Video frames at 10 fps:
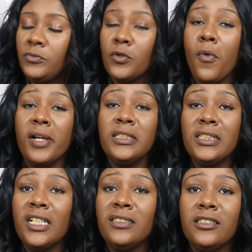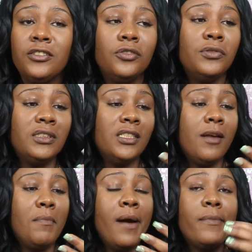Kwani tasted too and
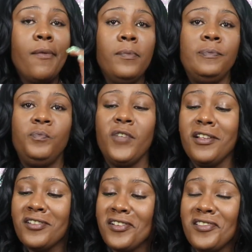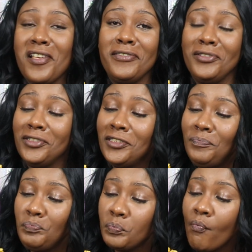said, Mama, that chicken tastes good.